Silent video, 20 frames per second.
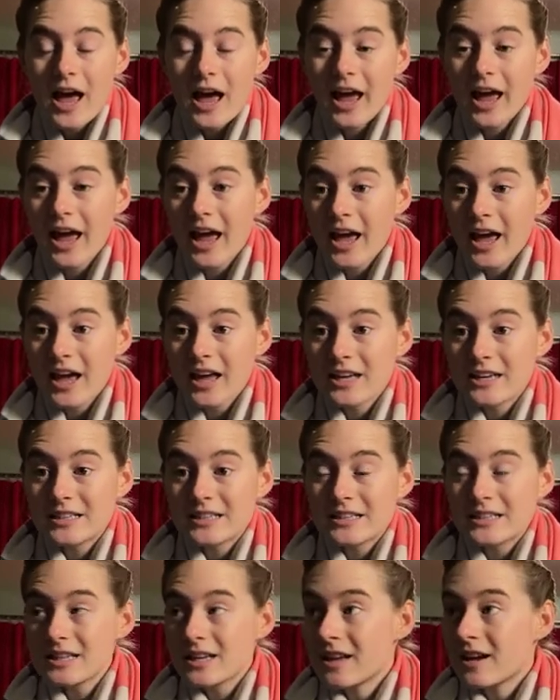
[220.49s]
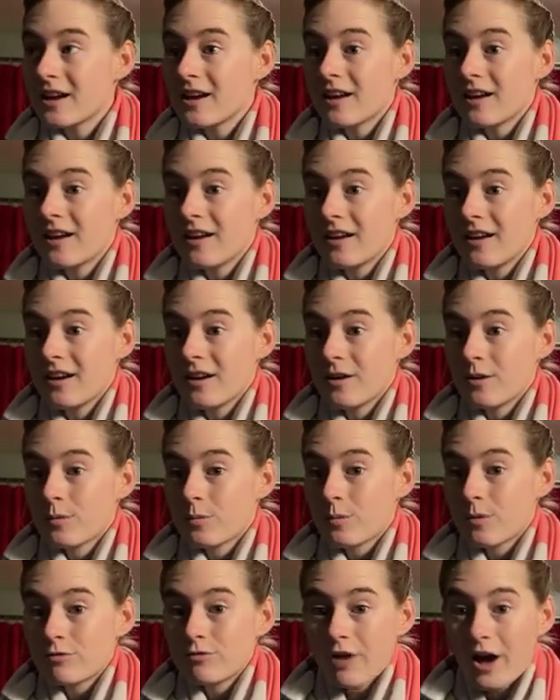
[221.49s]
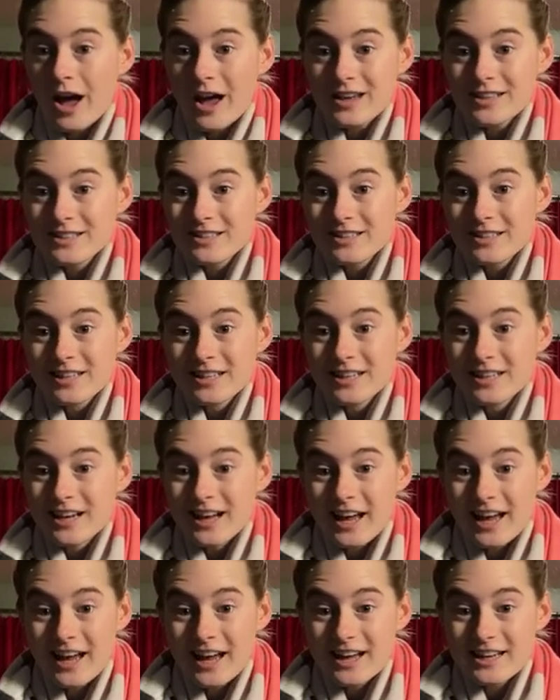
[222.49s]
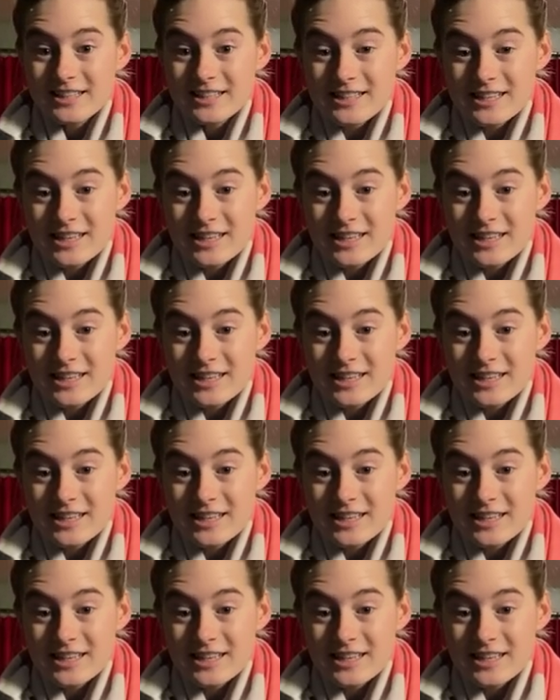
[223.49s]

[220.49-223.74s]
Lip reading: and revise. And